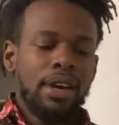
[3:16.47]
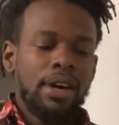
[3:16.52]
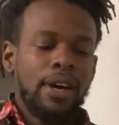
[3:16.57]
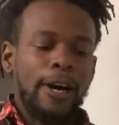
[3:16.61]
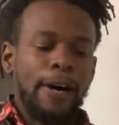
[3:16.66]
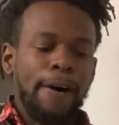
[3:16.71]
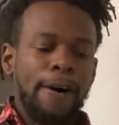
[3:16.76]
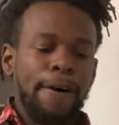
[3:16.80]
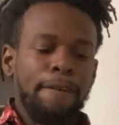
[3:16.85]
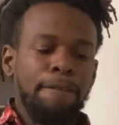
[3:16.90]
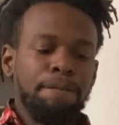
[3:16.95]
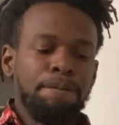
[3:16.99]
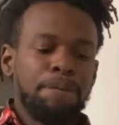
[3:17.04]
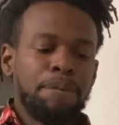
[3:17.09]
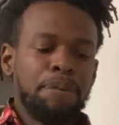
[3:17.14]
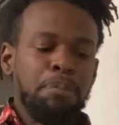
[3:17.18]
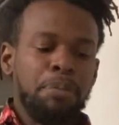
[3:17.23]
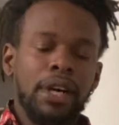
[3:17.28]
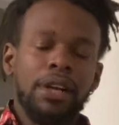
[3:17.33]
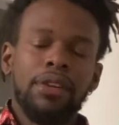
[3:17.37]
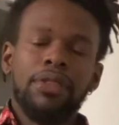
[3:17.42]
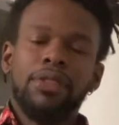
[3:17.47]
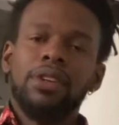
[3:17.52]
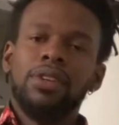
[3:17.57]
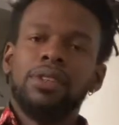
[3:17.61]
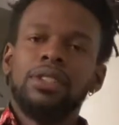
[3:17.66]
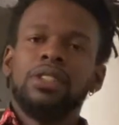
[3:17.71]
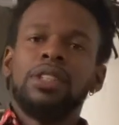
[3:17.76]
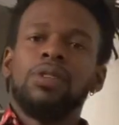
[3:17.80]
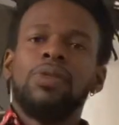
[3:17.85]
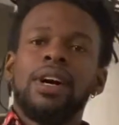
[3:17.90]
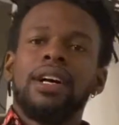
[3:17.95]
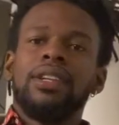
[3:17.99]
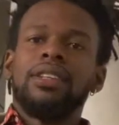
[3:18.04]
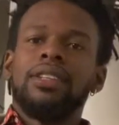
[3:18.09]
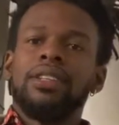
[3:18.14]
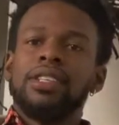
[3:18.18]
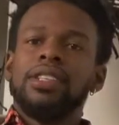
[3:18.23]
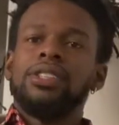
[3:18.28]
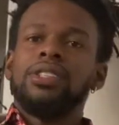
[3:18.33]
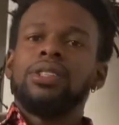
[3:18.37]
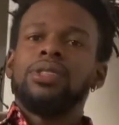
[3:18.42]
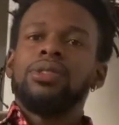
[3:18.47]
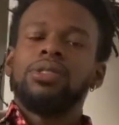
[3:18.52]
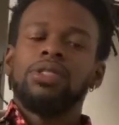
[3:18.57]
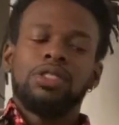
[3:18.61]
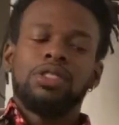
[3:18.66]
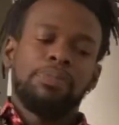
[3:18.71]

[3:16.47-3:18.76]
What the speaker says: But the reason why I did choose this